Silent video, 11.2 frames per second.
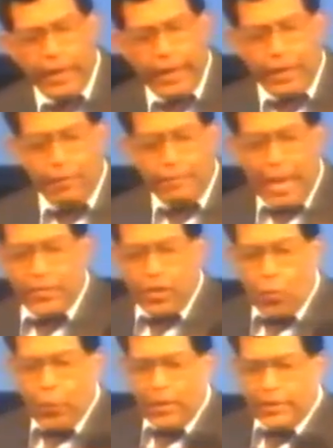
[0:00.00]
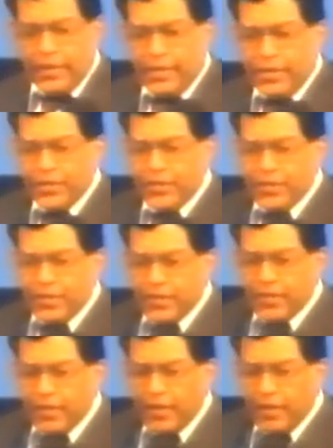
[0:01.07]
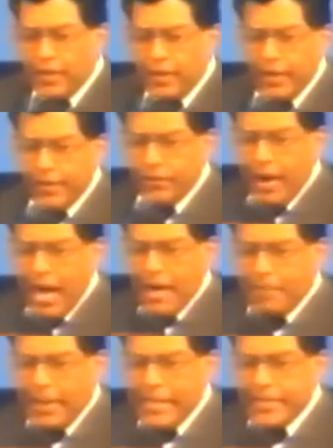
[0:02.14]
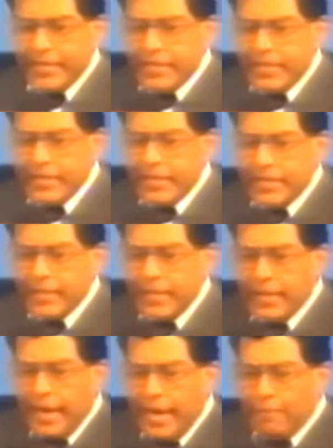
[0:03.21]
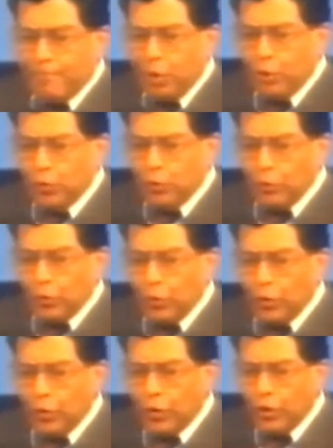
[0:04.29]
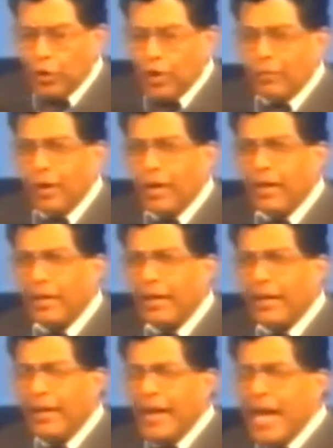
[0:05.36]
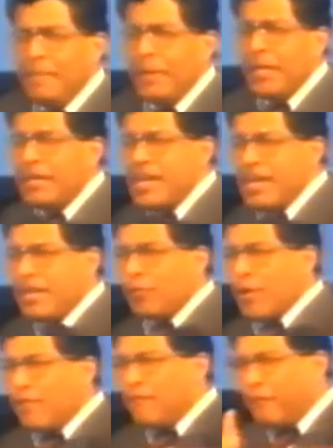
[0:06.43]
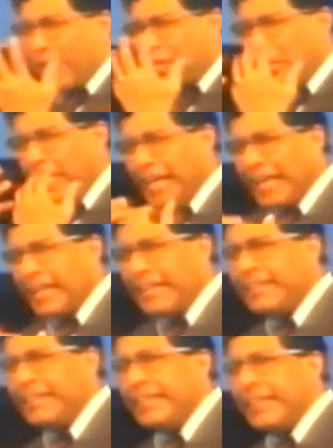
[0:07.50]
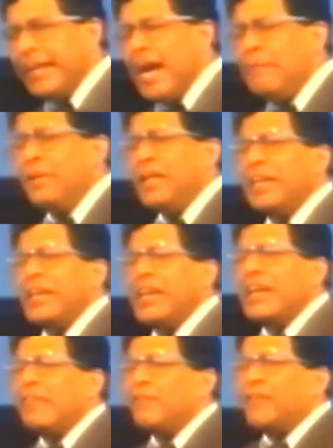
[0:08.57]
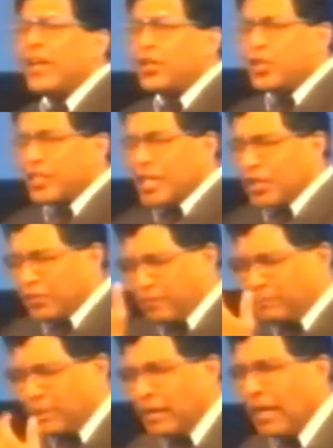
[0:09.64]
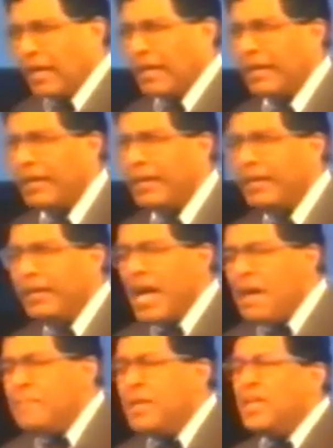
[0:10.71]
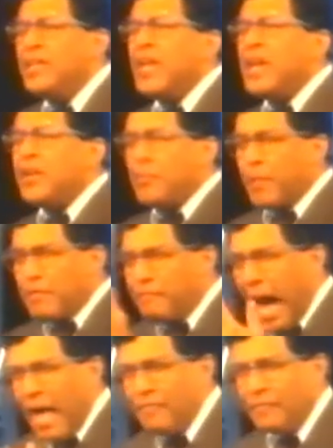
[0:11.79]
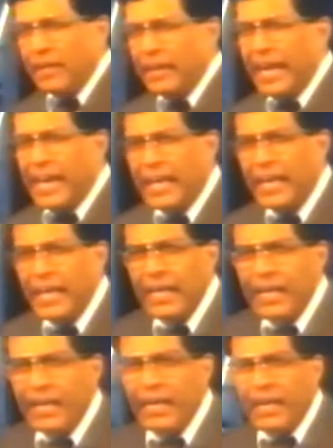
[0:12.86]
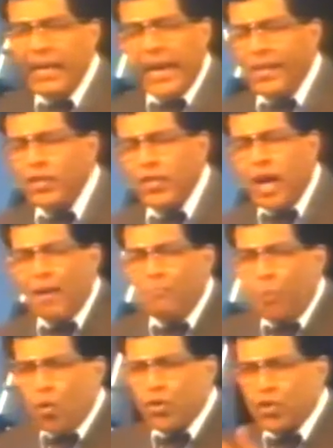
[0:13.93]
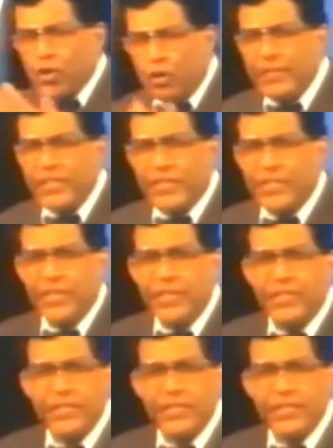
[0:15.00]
it'll make the wilderness and dry places a pool of water. How many need a refreshing? How many need a fresh touch from God? How many need a revival? Hey, it's not more services.